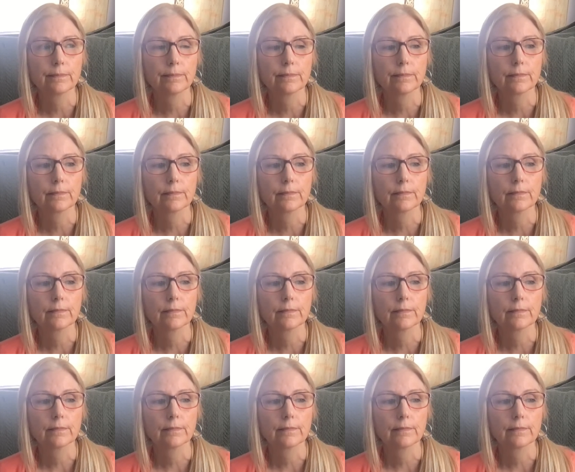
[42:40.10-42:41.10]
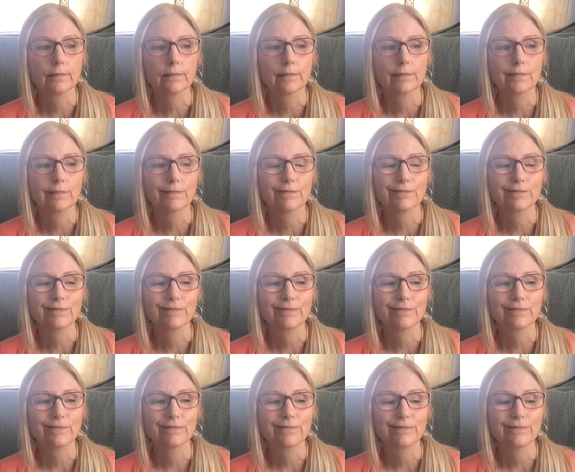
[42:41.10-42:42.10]

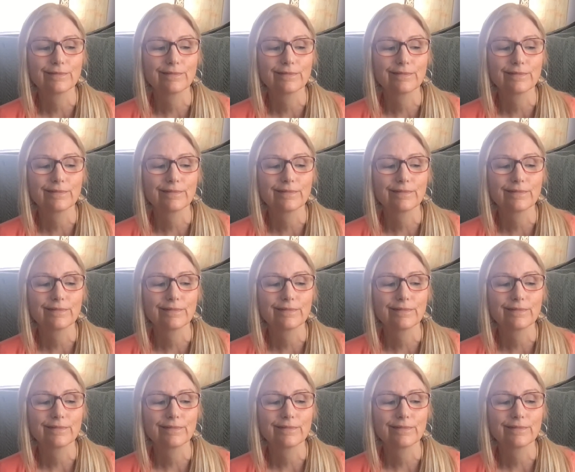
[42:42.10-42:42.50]
No one is speaking in this clip.